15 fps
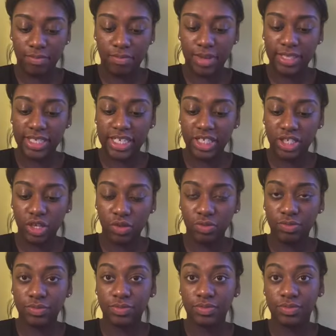my
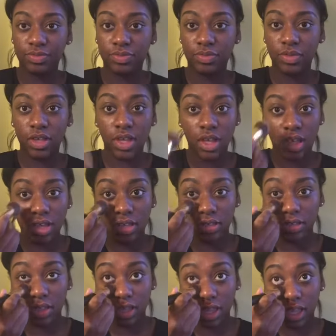T-zone,
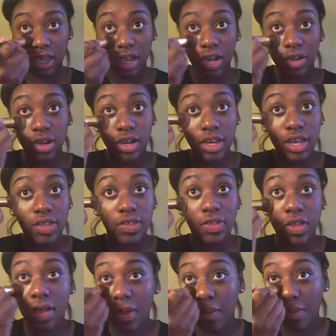so like
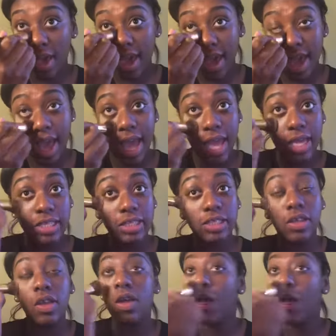underneath my eyes,